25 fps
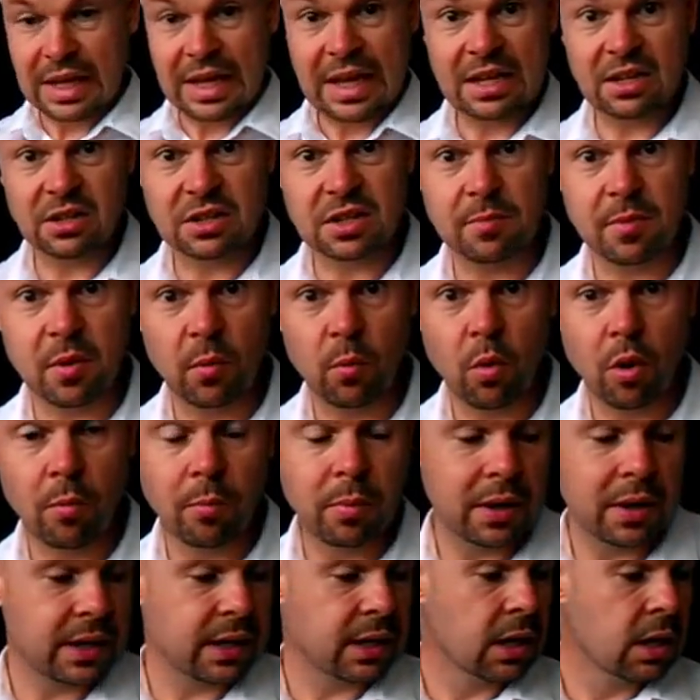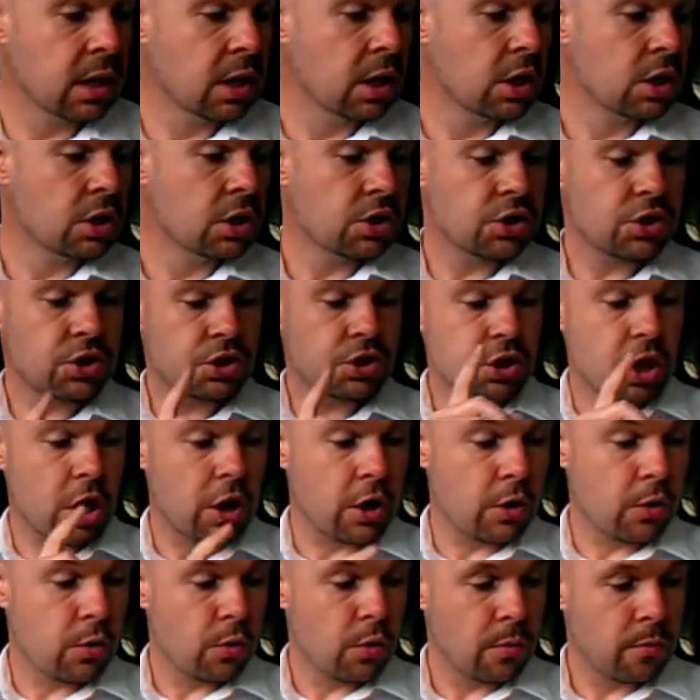Now that looks a bit wobbly,
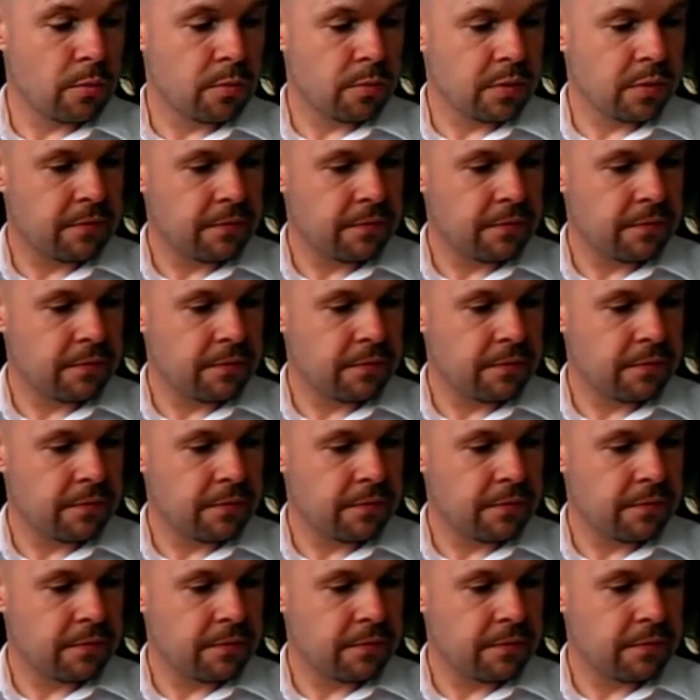so